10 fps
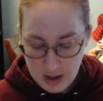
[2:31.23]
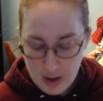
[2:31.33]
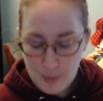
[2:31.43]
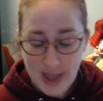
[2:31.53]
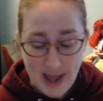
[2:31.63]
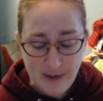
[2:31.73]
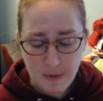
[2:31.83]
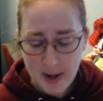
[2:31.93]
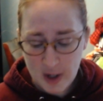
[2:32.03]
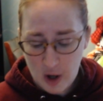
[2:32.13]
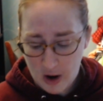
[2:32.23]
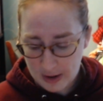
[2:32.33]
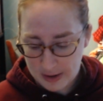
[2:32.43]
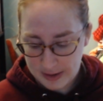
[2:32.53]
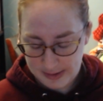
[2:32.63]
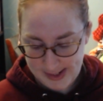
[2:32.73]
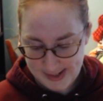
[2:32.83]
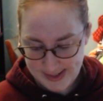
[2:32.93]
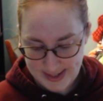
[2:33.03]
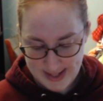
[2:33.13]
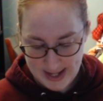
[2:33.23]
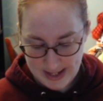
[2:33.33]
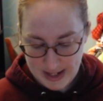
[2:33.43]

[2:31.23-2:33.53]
"We'll head for my car," Nancy said,